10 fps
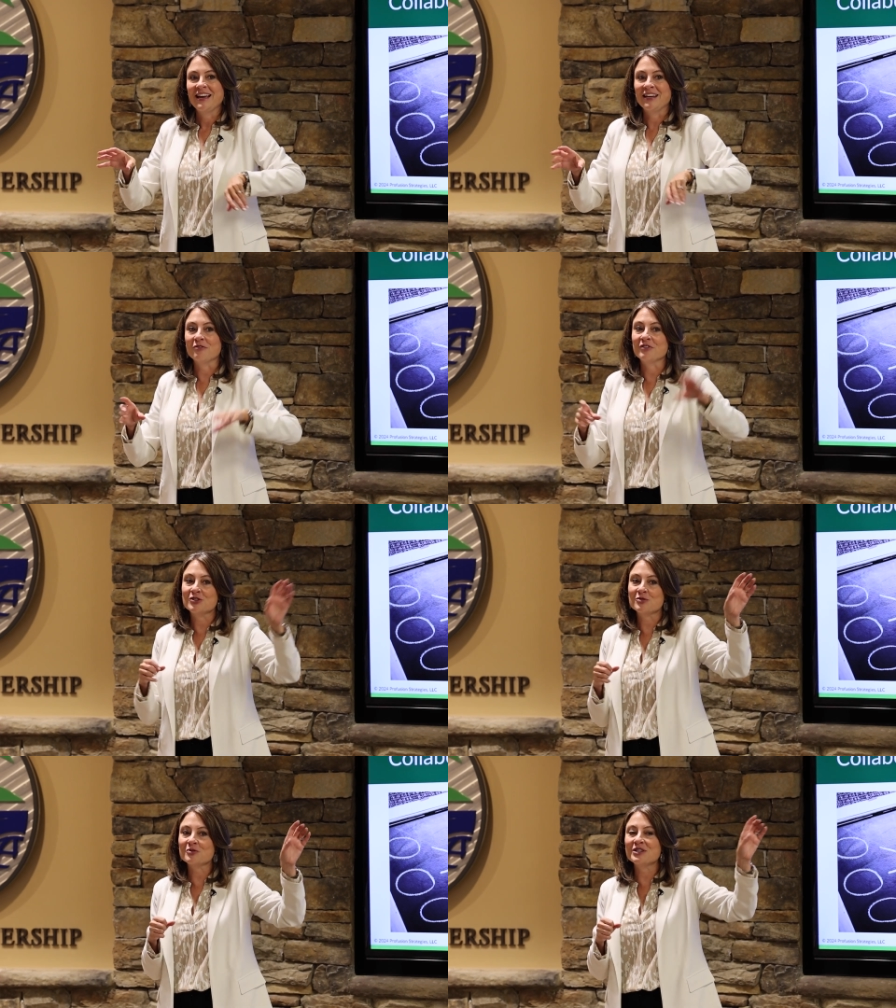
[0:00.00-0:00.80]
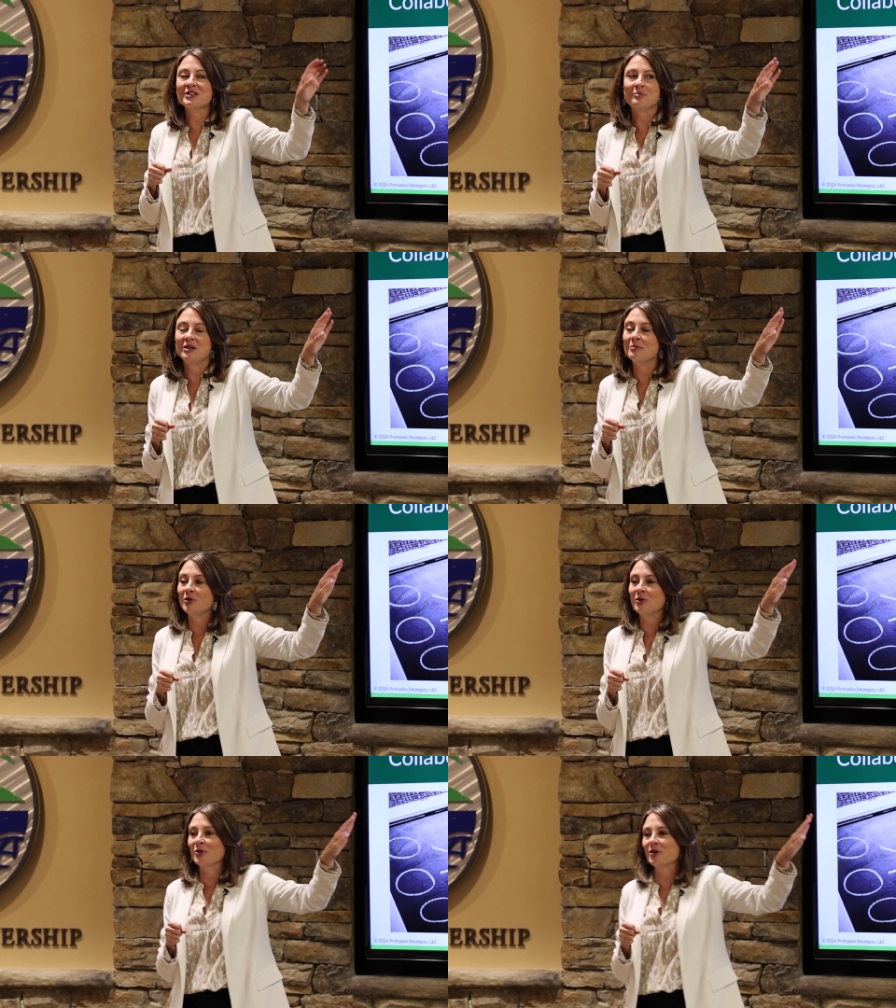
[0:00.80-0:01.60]
And eventually, the people
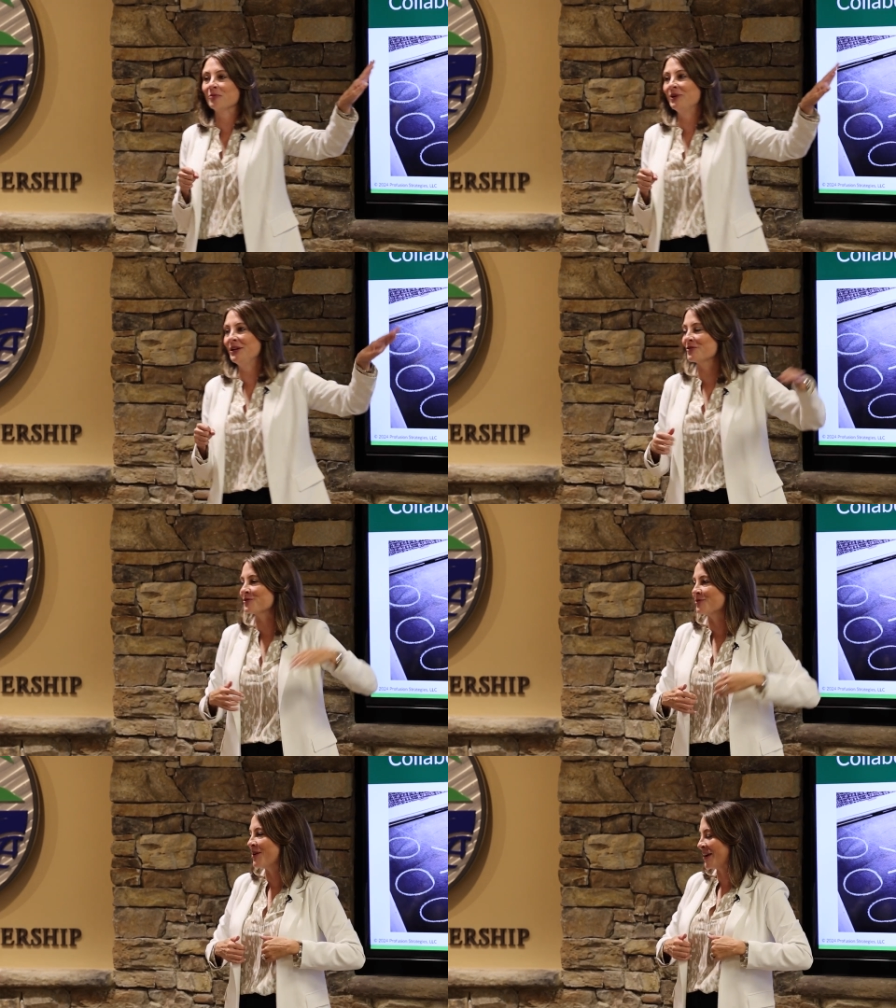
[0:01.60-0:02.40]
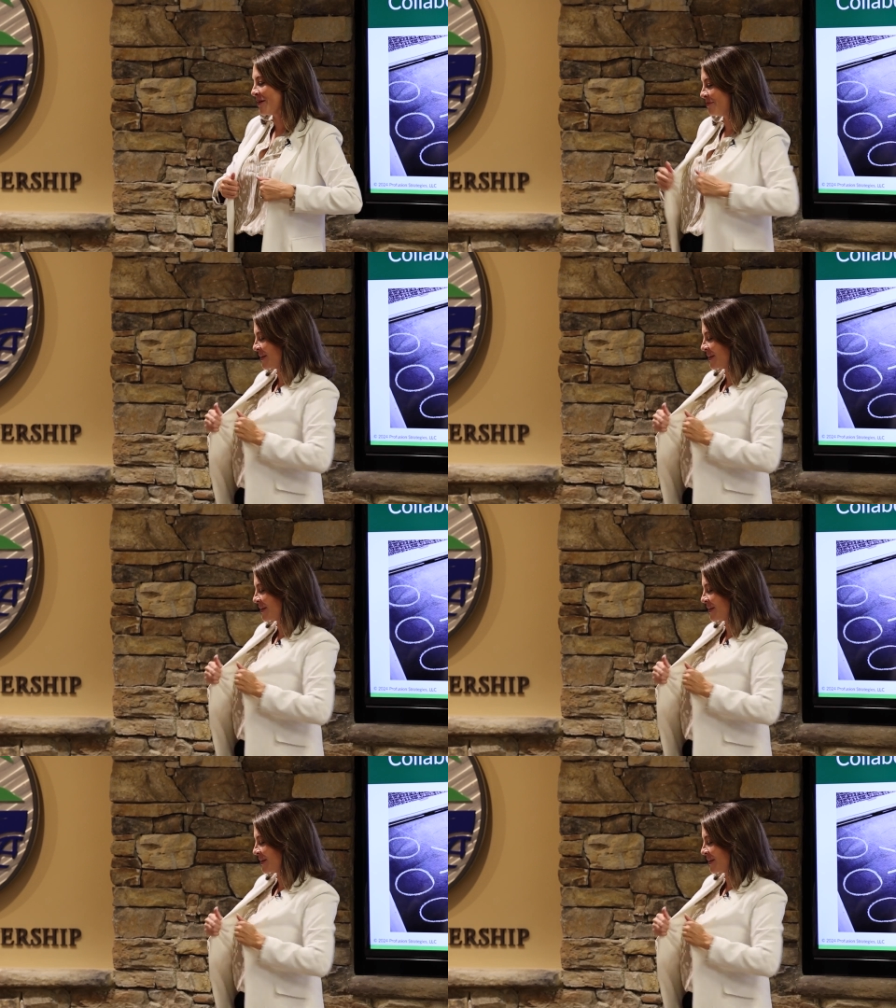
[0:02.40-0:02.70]
who are competitors will walk out and